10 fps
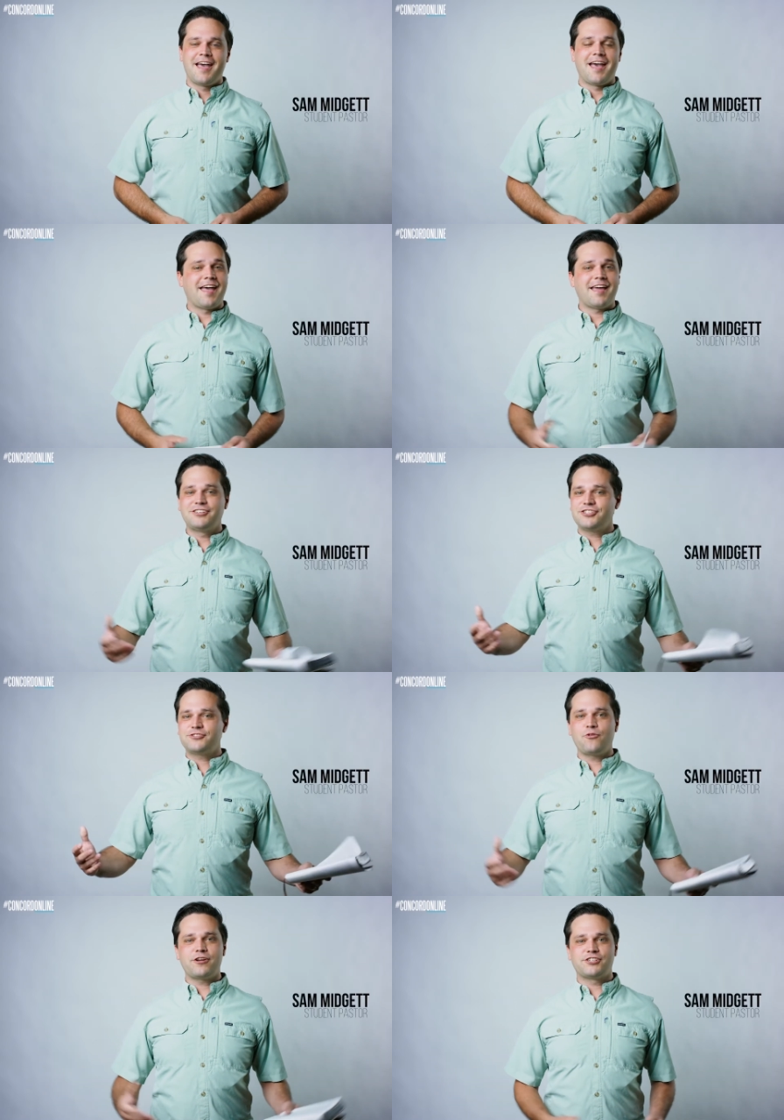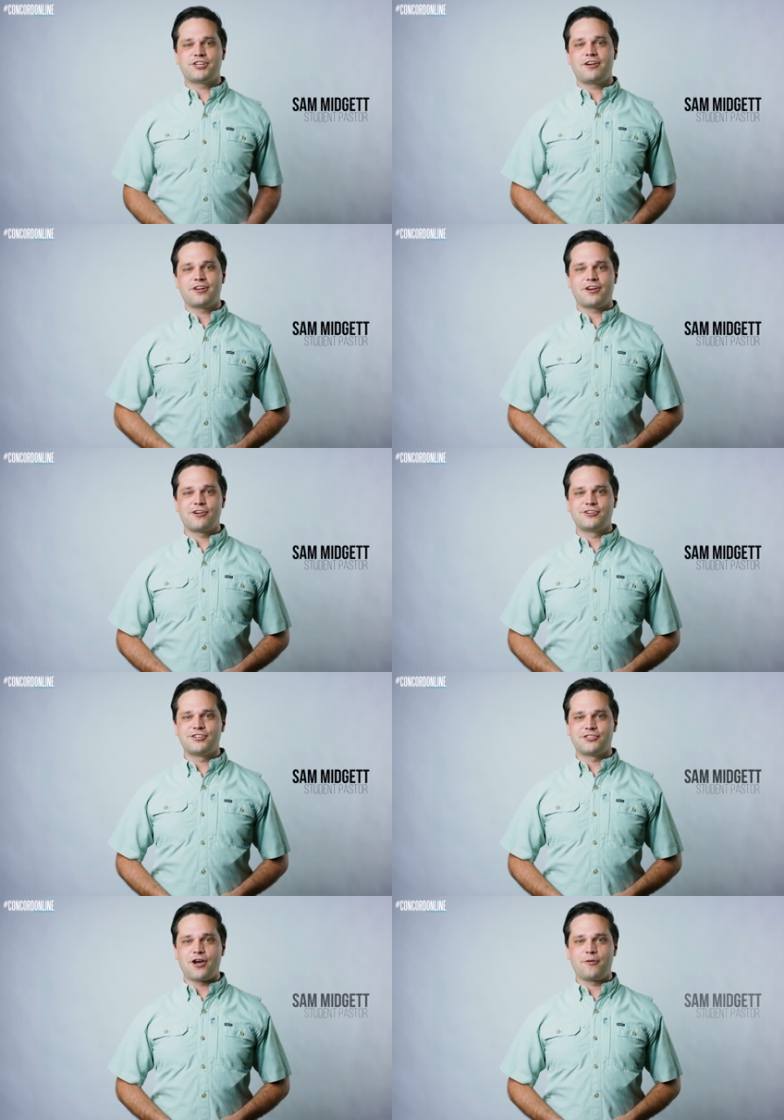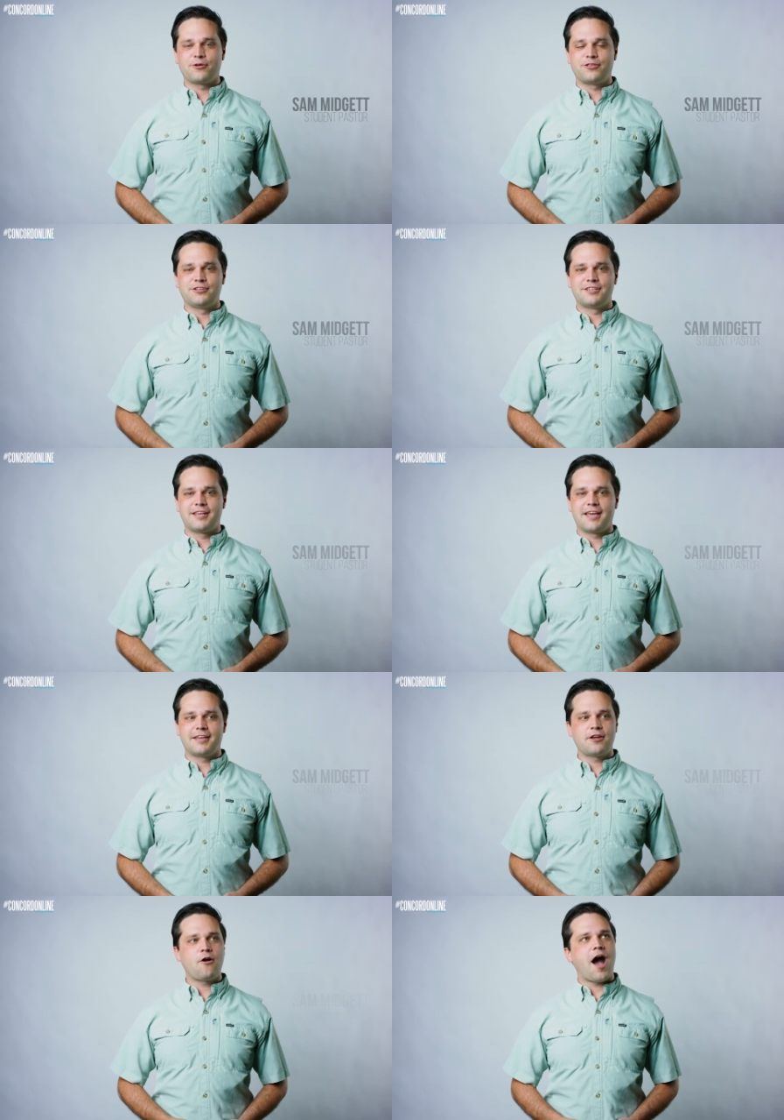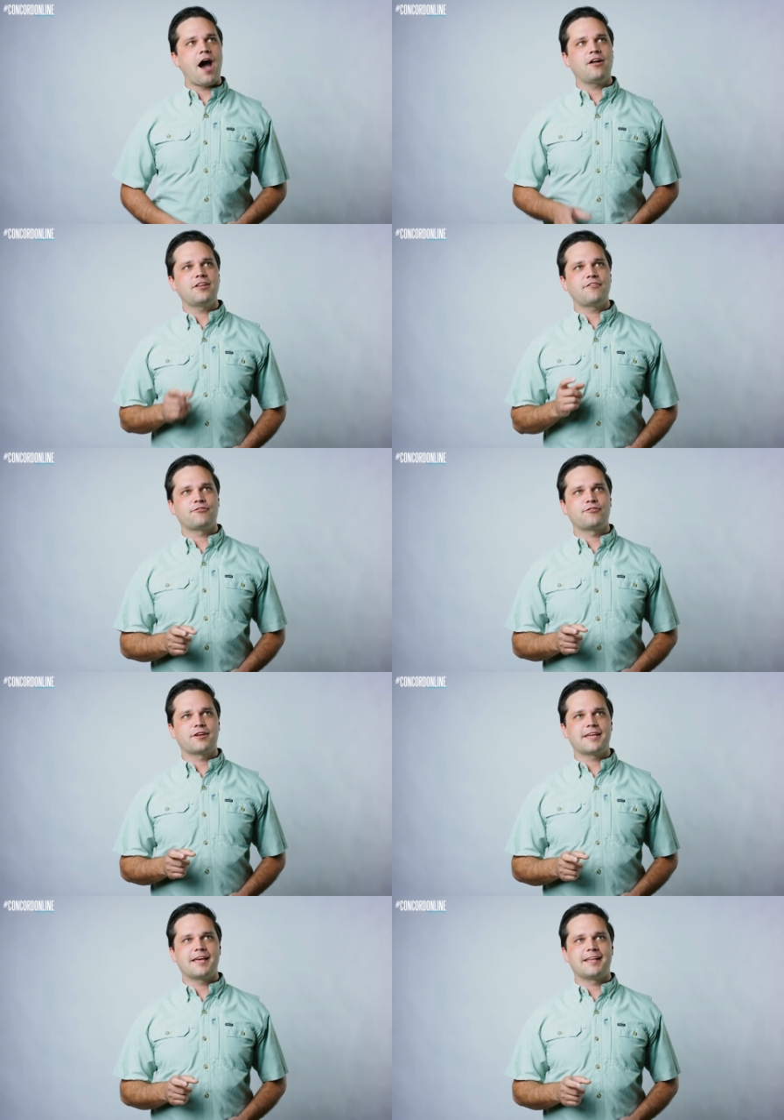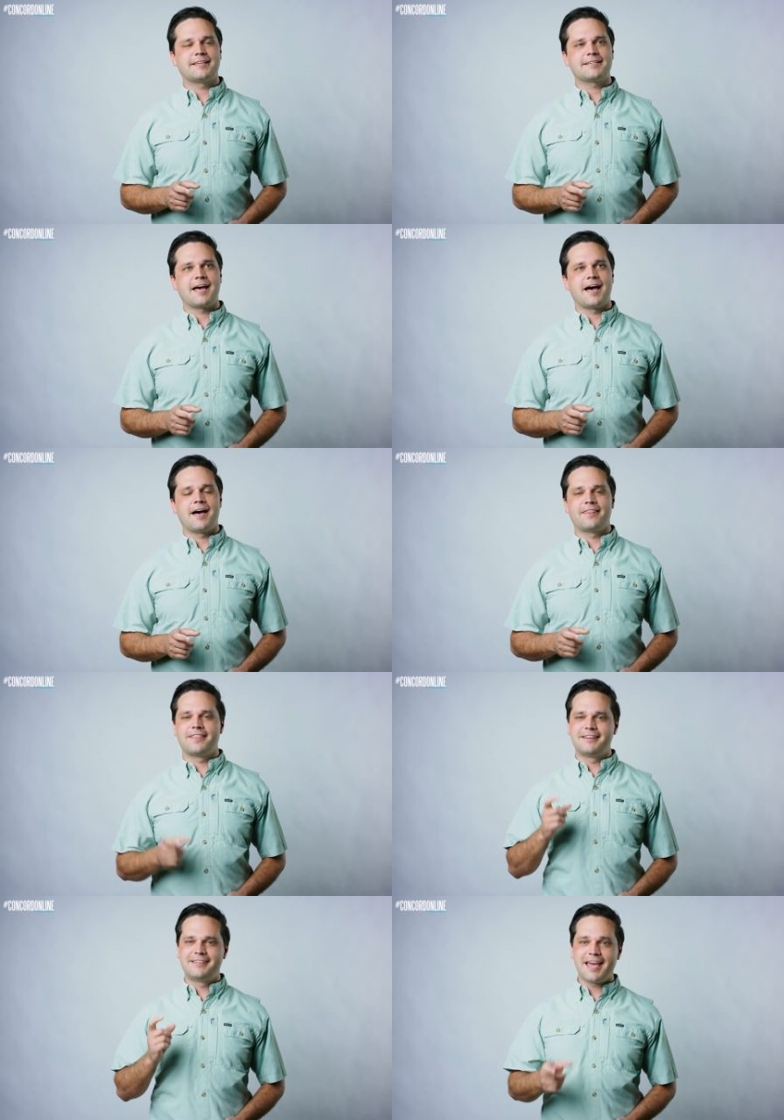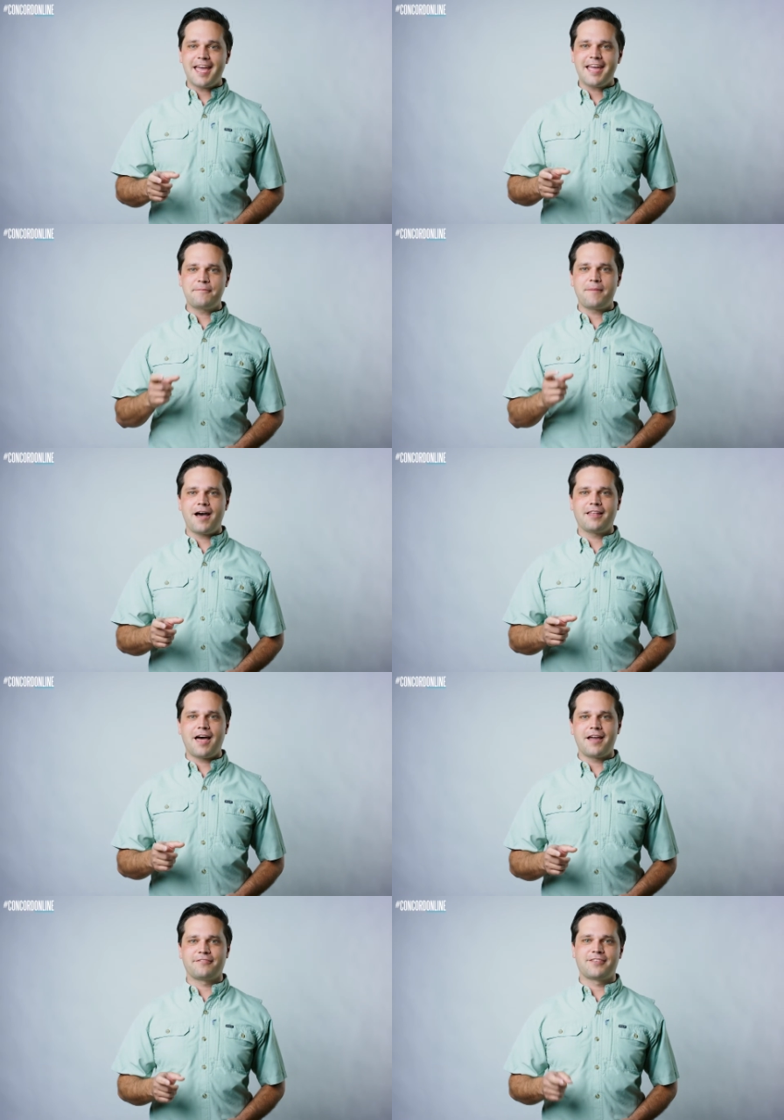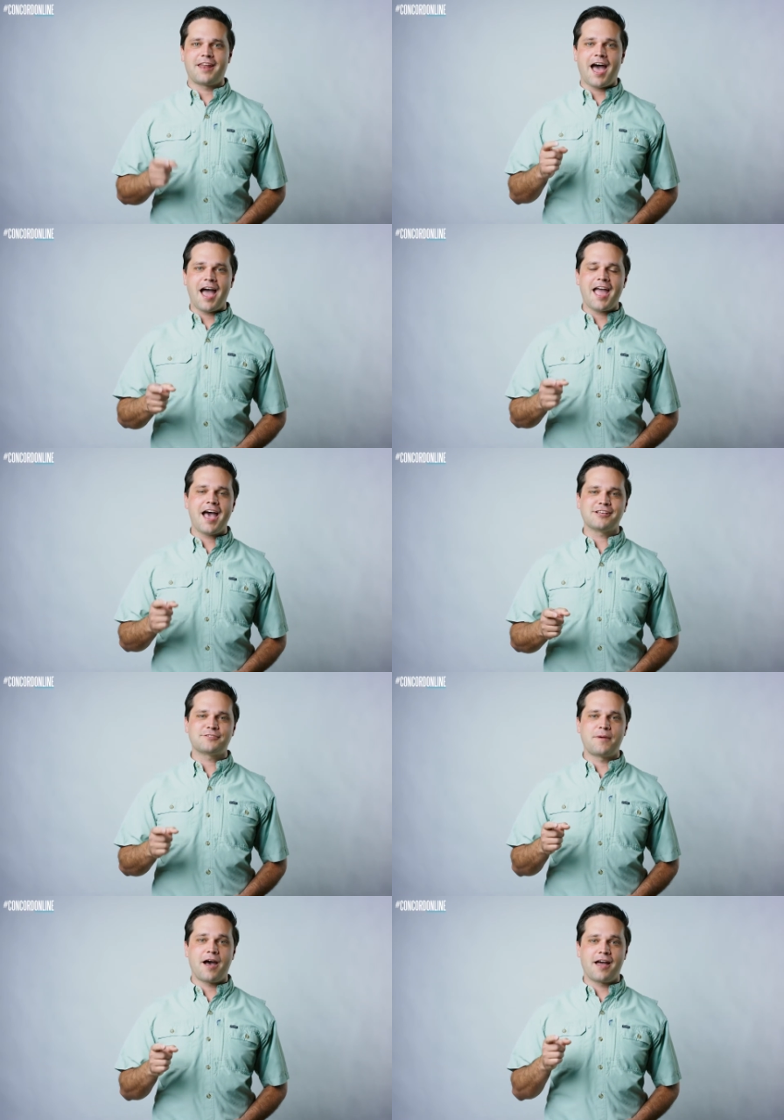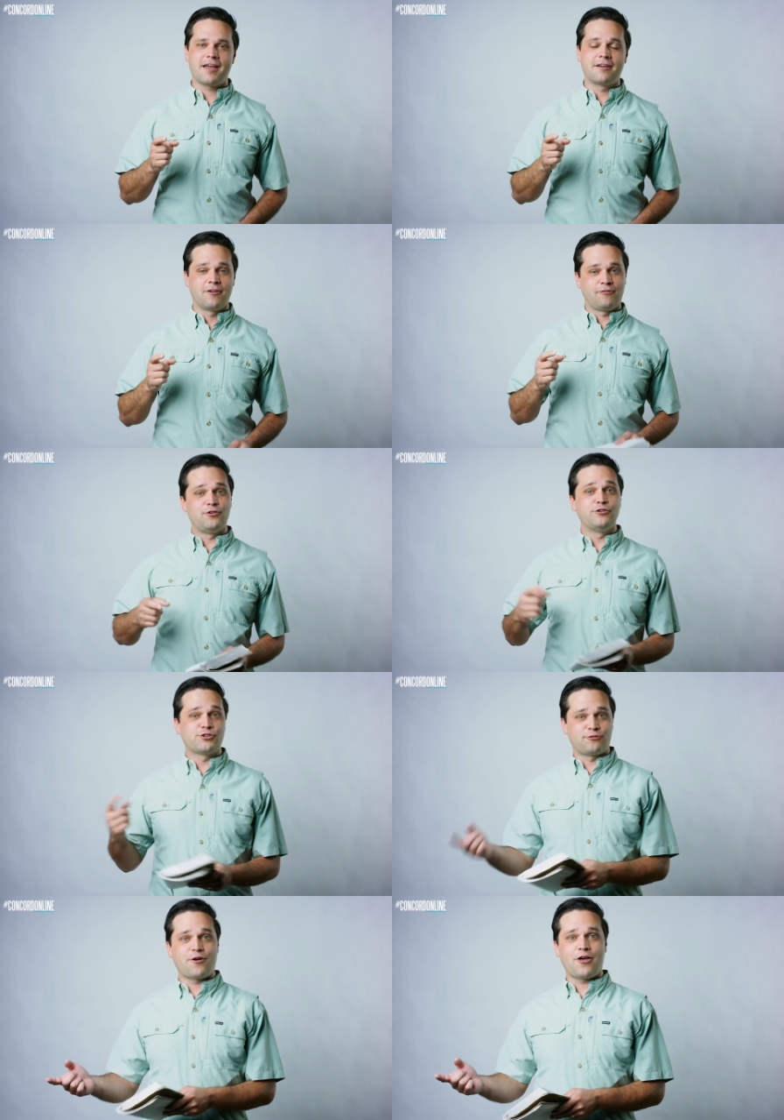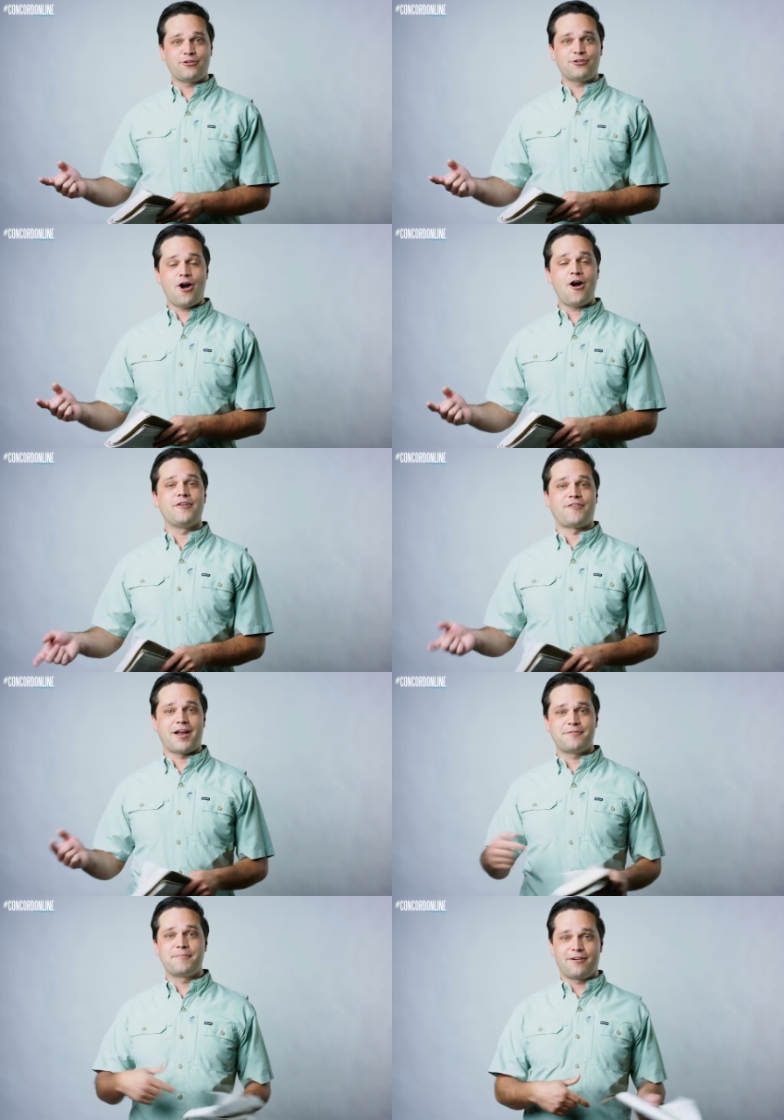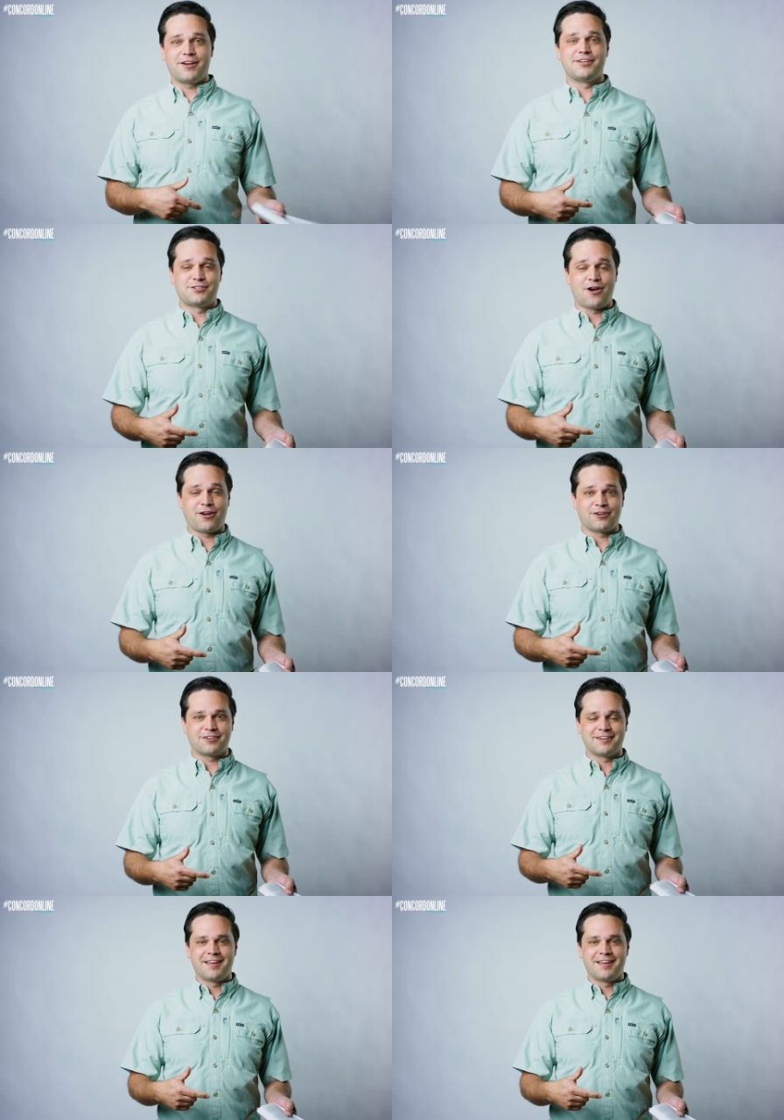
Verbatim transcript: And just wanted to share an encouraging thought with you today. You know, I'll never forget uh, the day in my life that I asked my future father in law if I could marry his daughter.